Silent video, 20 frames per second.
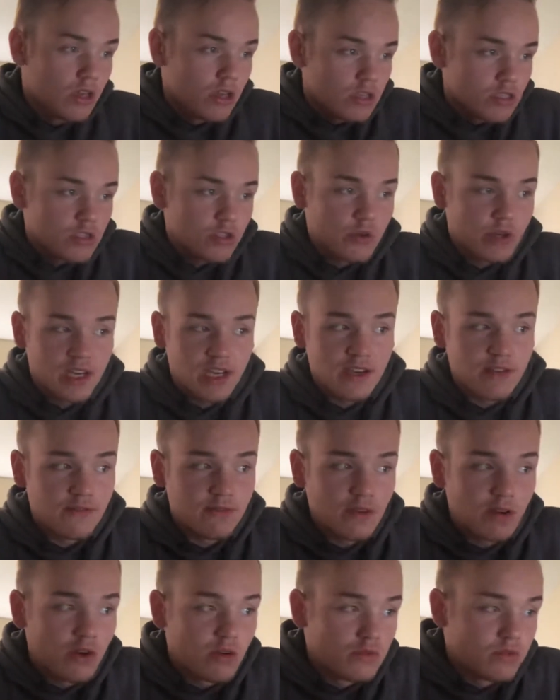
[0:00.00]
So I have
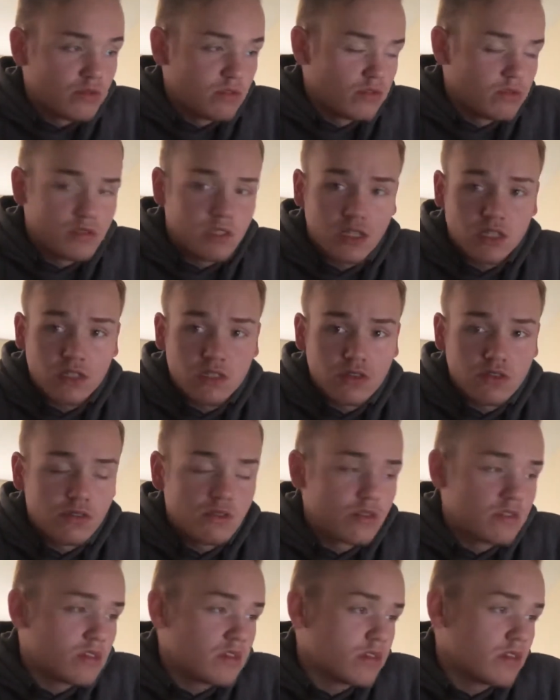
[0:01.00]
O2
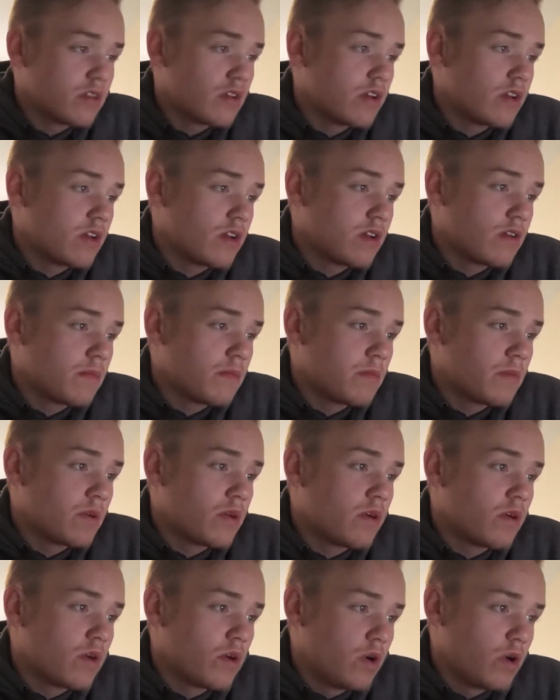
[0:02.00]
sensors,
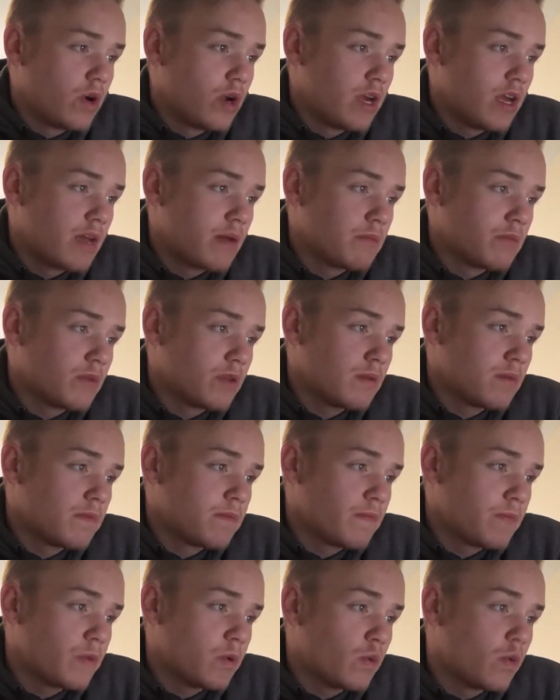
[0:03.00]
hood
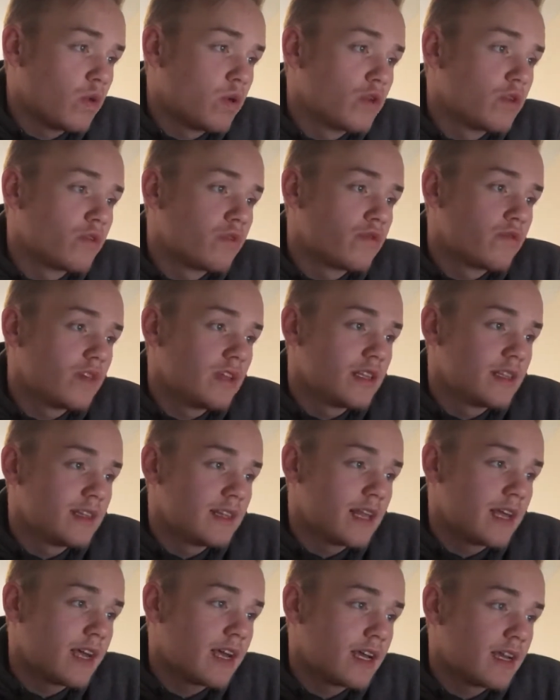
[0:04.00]
emblem, oil feed
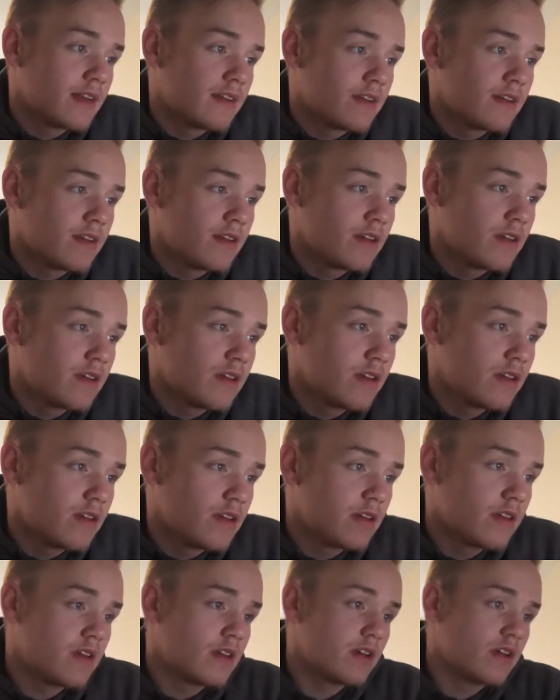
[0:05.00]
line,
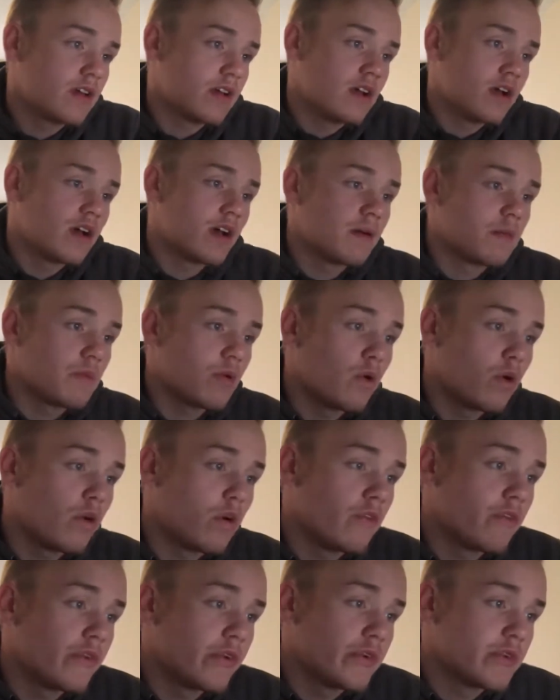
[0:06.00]

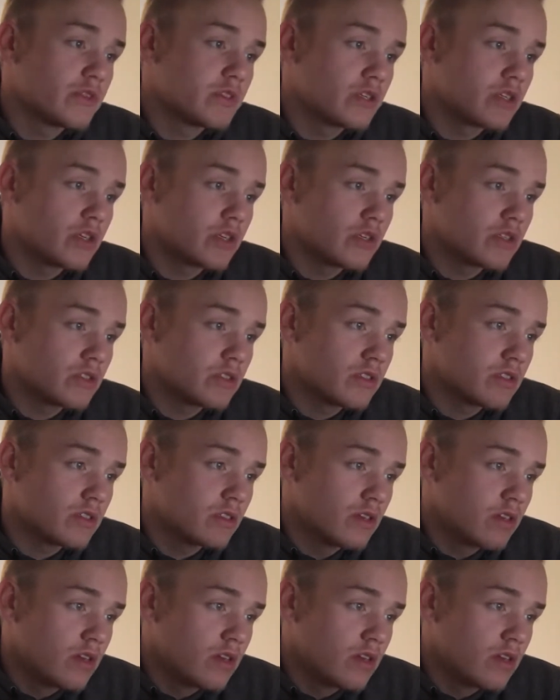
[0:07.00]
oil filters,